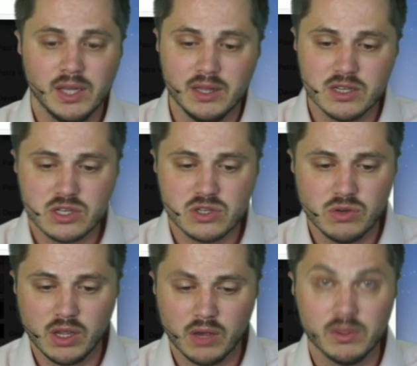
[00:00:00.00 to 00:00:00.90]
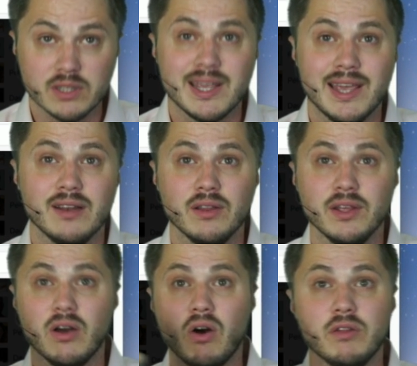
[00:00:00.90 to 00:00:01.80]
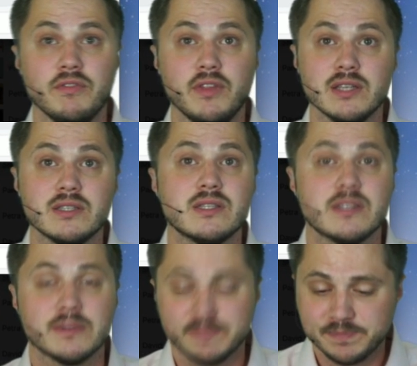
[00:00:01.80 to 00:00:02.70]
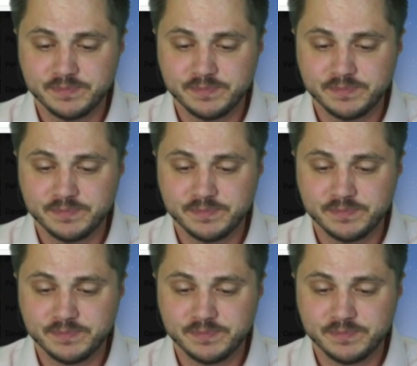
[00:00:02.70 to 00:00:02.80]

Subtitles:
in the studio that's handling all of this.